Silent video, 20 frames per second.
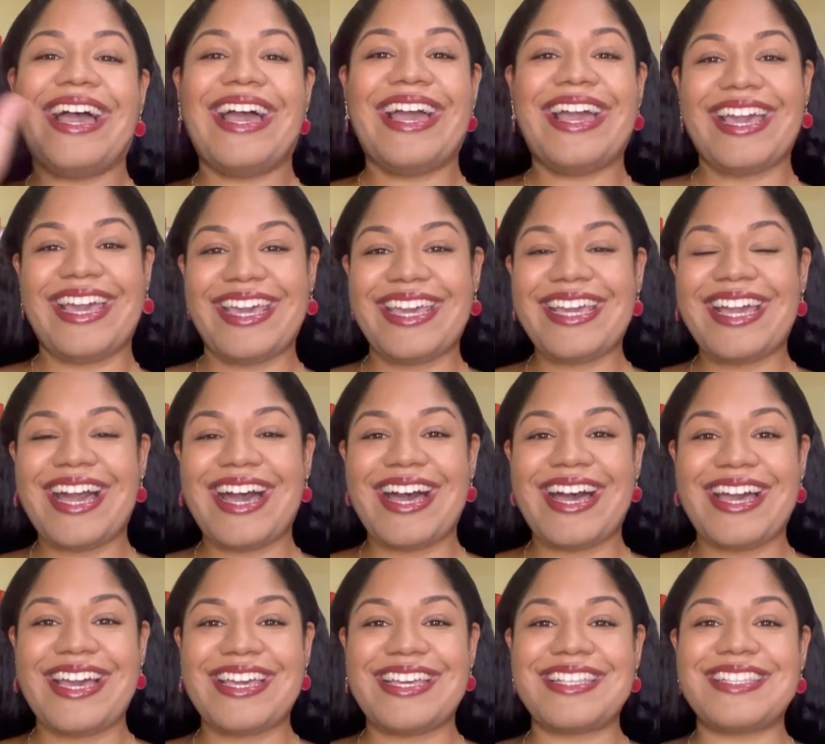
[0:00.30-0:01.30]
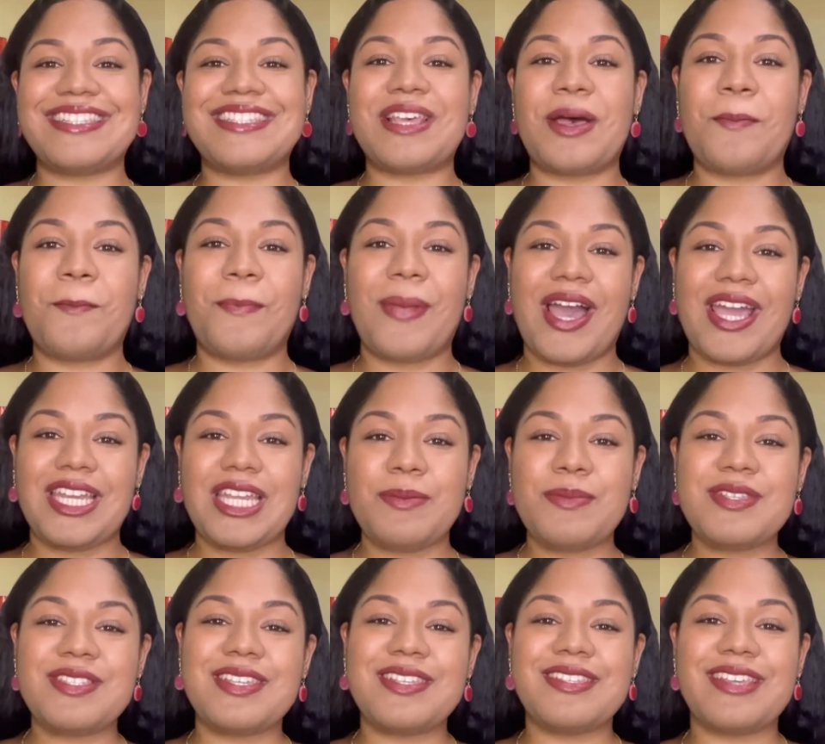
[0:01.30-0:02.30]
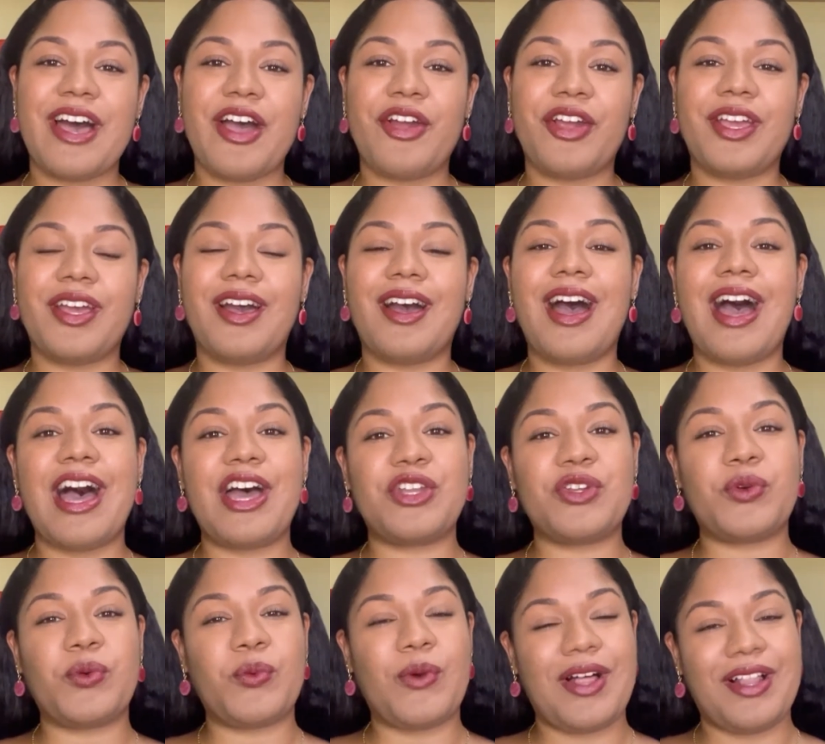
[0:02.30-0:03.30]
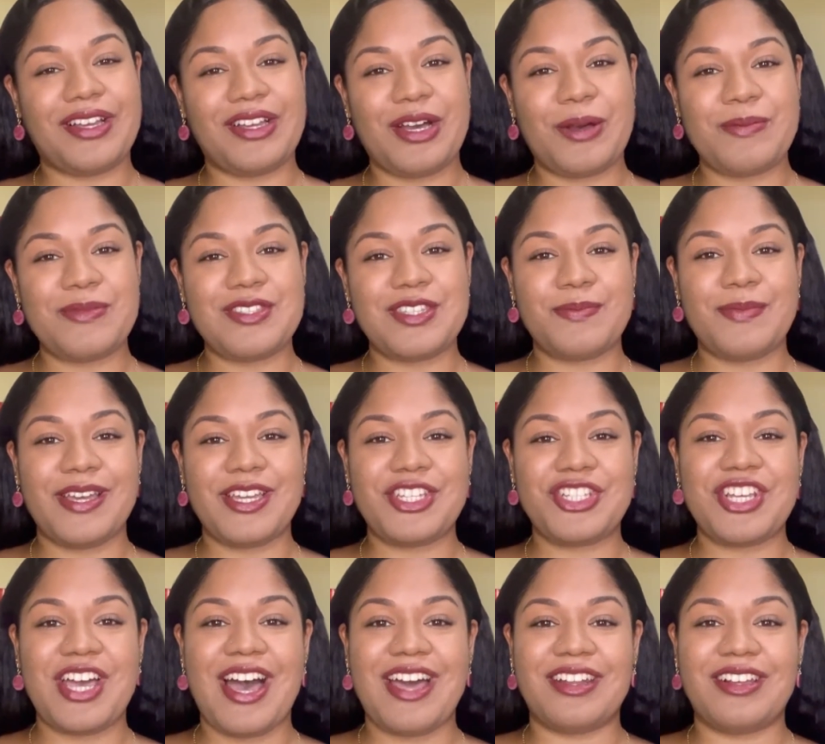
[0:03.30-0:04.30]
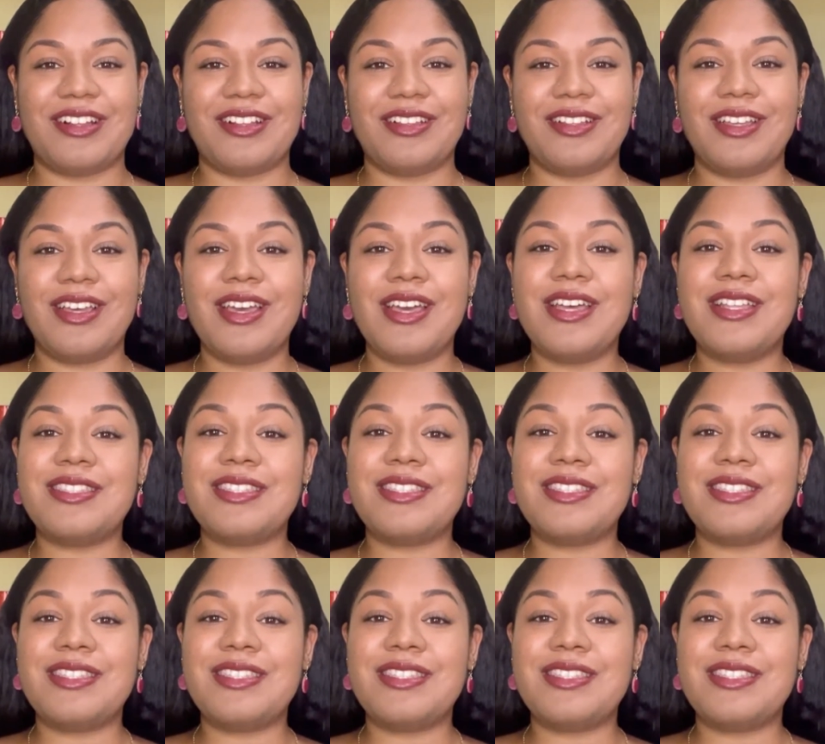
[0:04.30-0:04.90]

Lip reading: Hey guys, my name is Azaria and welcome to my channel.